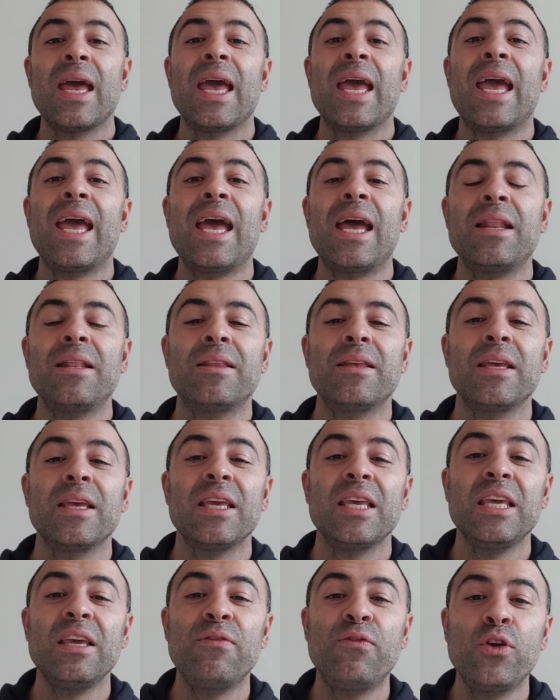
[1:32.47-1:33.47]
and
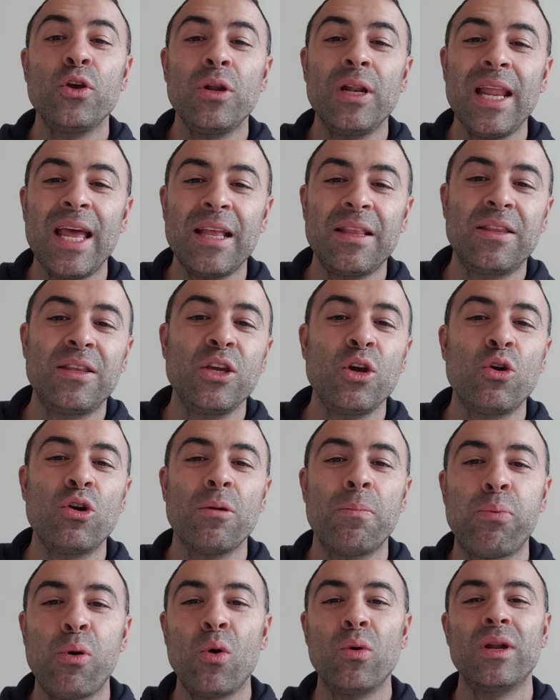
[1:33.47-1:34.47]
if you let your
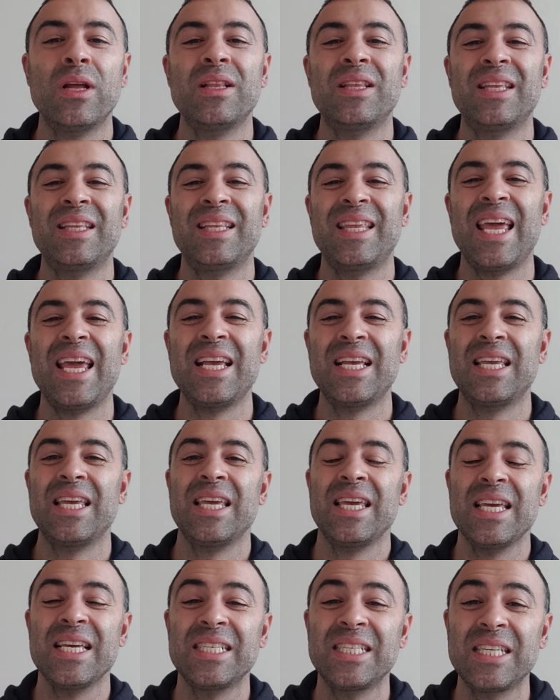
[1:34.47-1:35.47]
opponent take
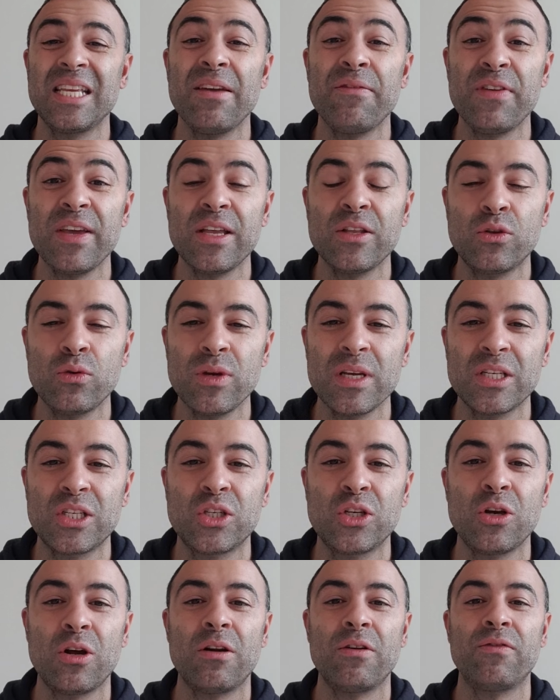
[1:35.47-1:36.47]
his teeth into his
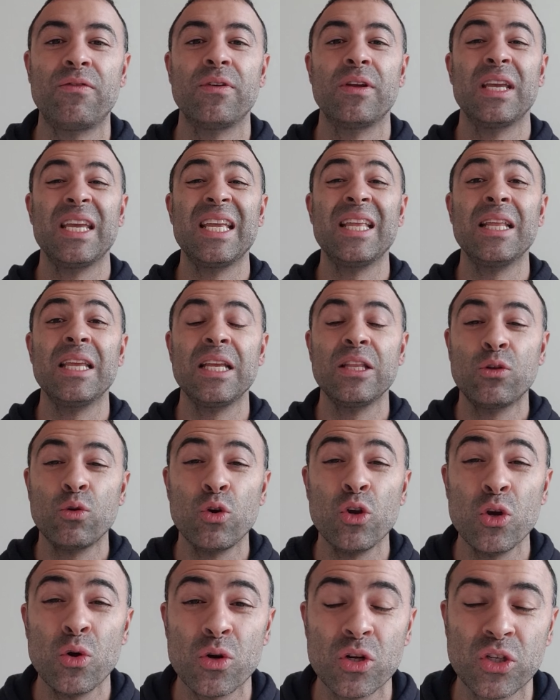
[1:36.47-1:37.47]
serve, into
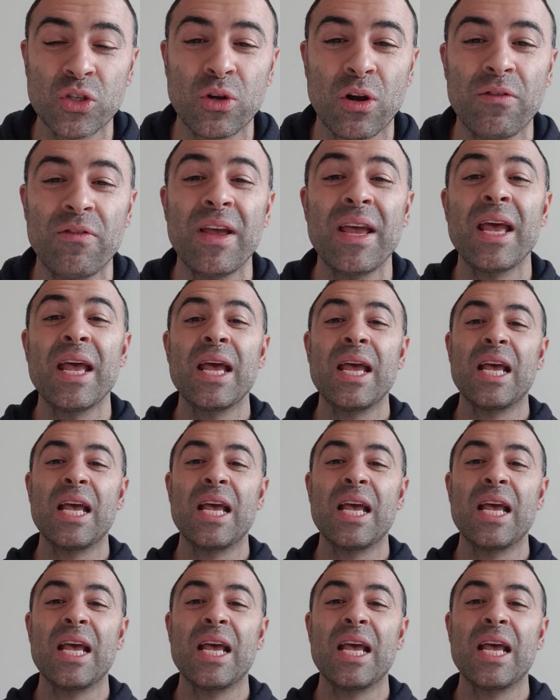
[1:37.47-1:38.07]
your serve,